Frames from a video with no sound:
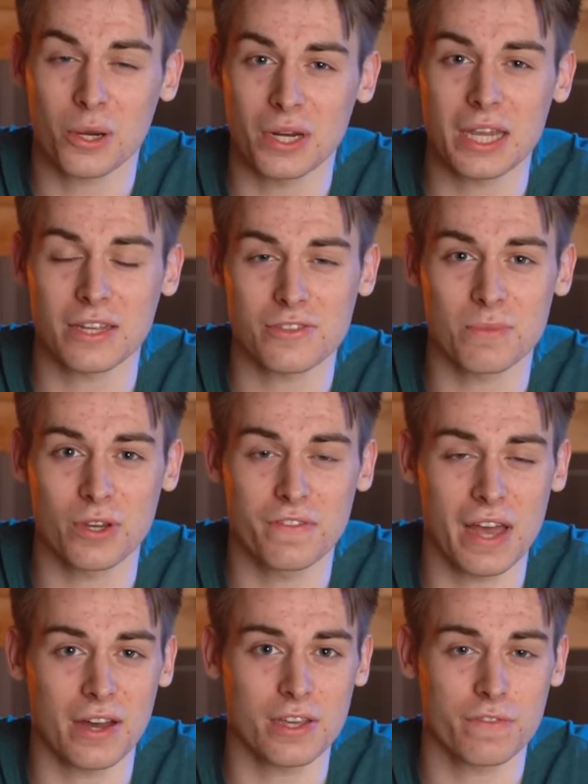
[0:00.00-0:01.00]
you're going to get some good
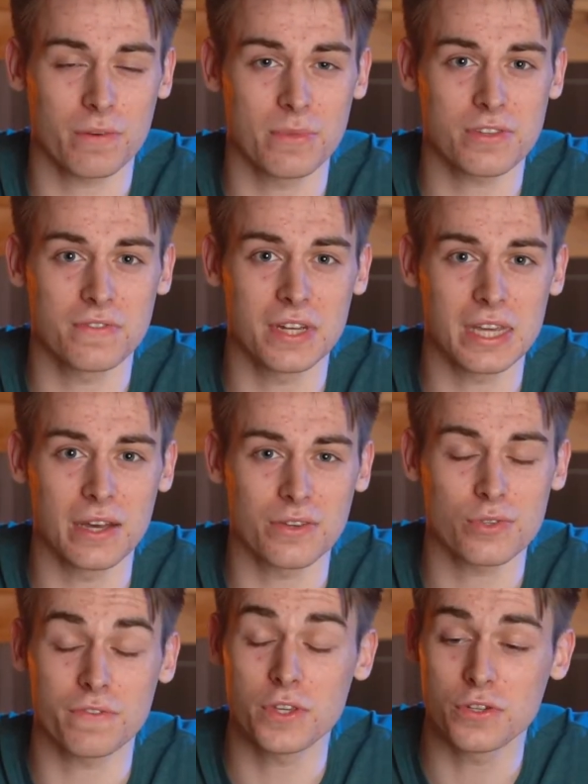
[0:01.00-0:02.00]
value from this video.
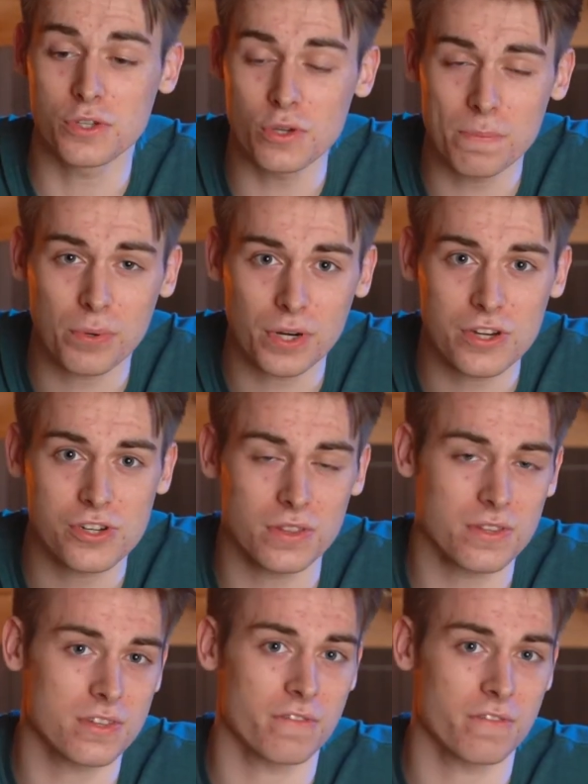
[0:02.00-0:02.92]
So if you do appreciate this